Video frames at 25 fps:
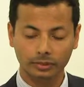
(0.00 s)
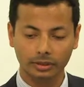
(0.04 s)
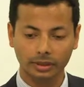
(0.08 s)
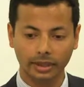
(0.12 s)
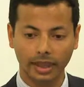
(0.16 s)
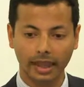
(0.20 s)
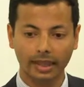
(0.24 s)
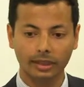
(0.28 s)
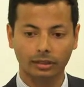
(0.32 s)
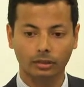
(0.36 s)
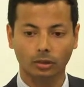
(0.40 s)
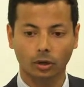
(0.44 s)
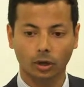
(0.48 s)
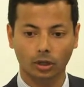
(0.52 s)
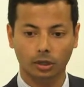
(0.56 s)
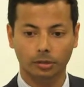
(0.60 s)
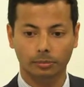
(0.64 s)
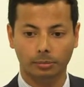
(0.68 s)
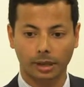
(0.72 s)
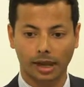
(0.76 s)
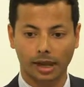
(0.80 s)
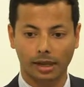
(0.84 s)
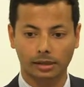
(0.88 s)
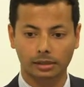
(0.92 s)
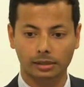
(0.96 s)
they thought
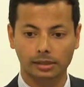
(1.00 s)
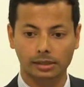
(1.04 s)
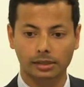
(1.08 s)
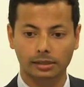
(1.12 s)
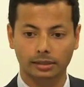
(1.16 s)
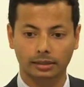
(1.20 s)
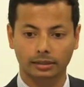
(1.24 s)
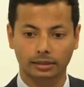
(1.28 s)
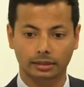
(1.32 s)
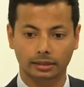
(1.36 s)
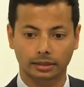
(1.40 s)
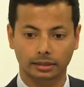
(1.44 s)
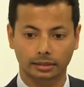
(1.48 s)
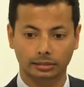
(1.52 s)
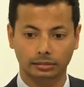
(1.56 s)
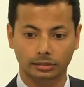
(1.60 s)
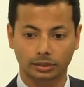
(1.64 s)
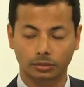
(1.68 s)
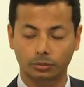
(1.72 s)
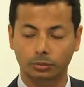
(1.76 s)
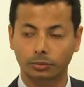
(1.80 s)
about the